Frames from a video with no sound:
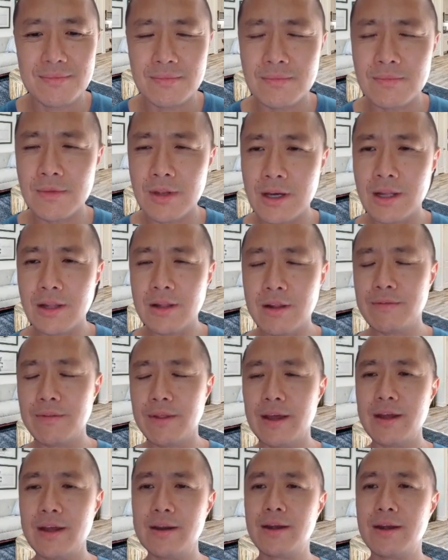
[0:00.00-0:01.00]
I love
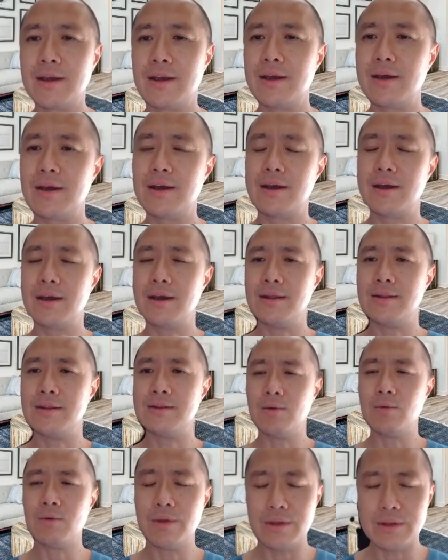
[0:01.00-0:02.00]
that. I
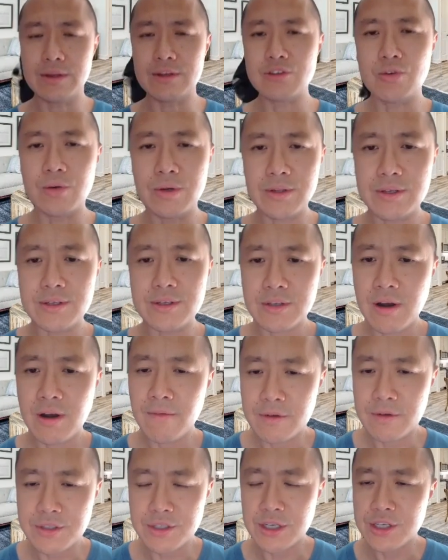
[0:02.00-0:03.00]
really enjoyed this
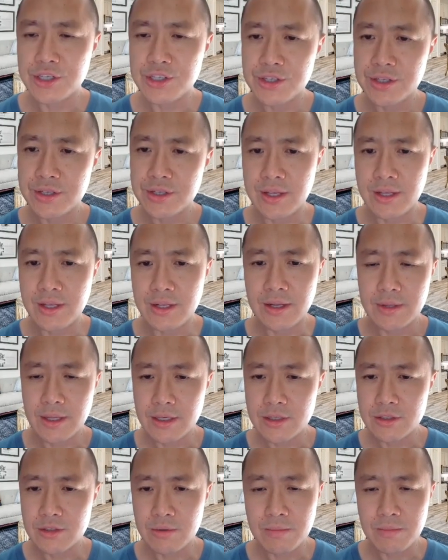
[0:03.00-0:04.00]
conversation and
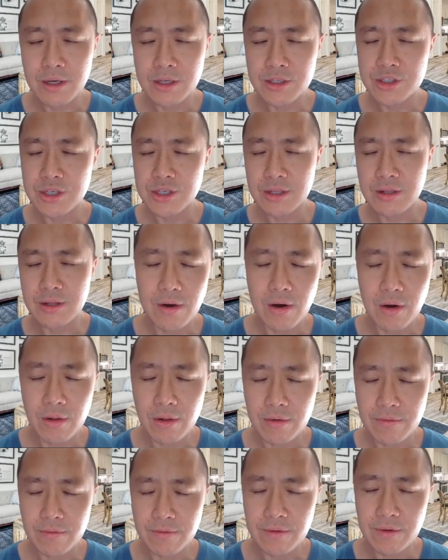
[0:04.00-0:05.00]
thanks so much. And
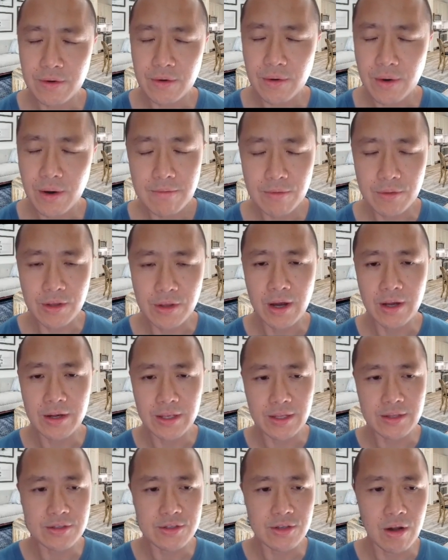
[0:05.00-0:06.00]
all of for the
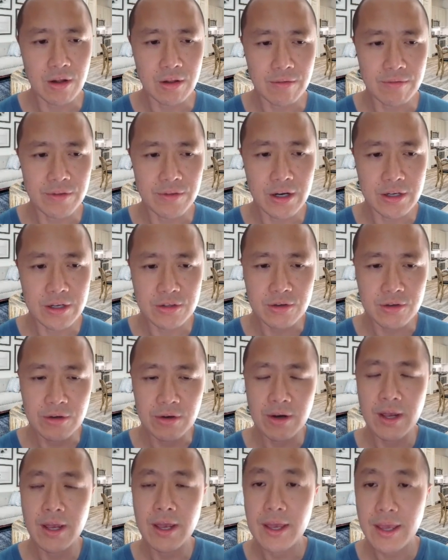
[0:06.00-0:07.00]
audience, all of
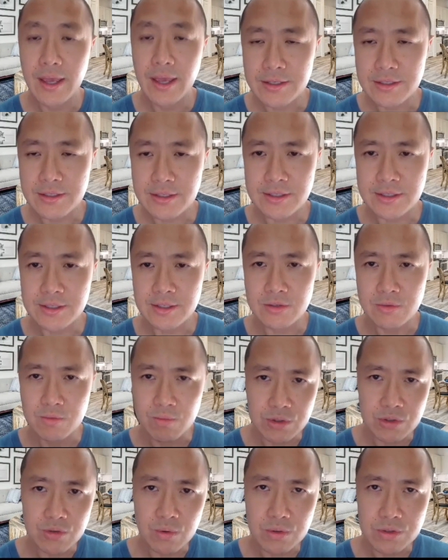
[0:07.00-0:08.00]
Dr. Estes's
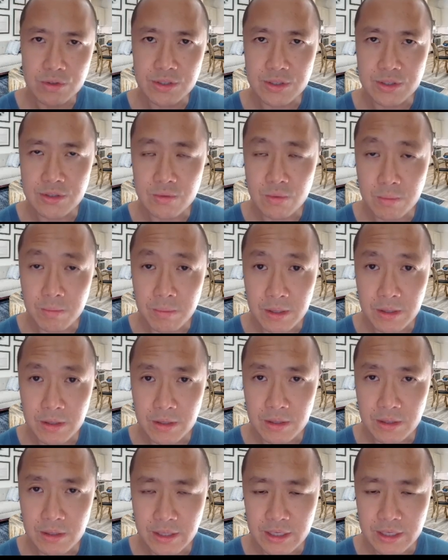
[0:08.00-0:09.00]
resources will be in
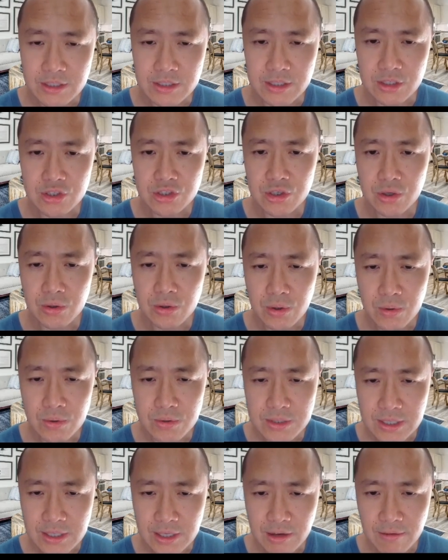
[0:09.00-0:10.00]
the links and show
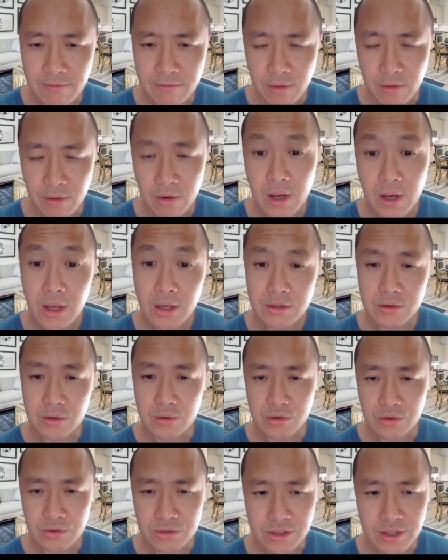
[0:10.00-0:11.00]
notes and give her
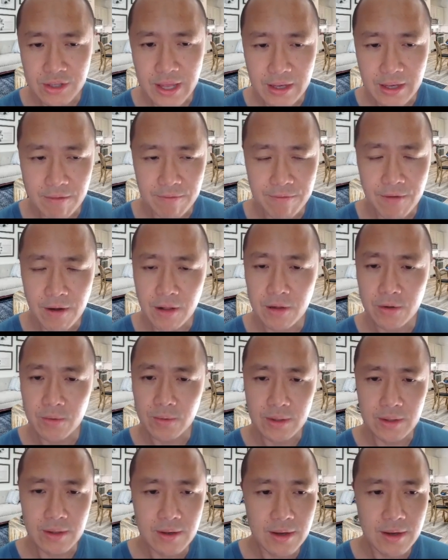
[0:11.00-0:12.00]
socials a like and follow.
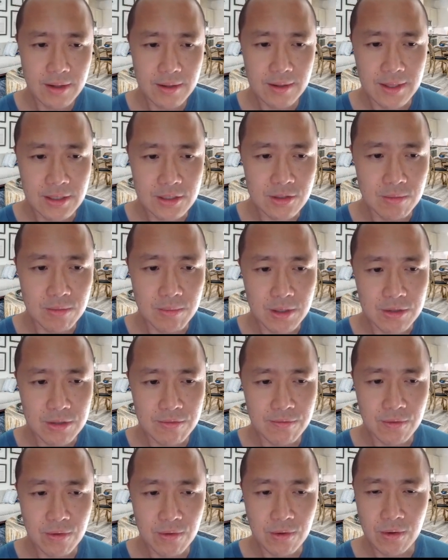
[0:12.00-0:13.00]
And thanks so much
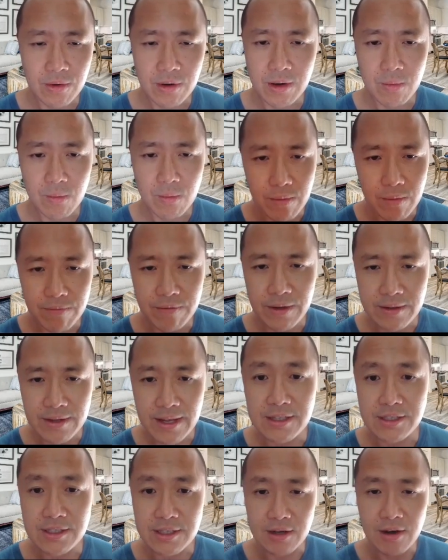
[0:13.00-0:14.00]
for what
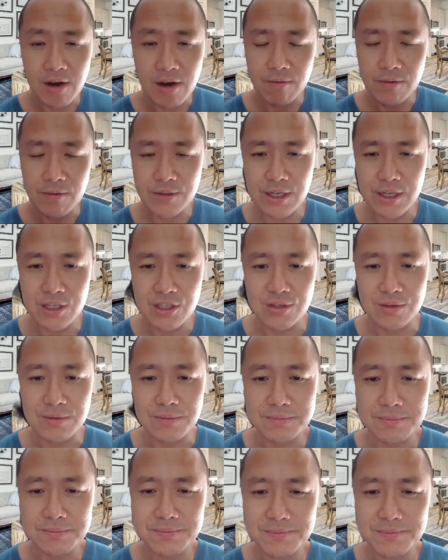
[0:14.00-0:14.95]
fantastic conversation.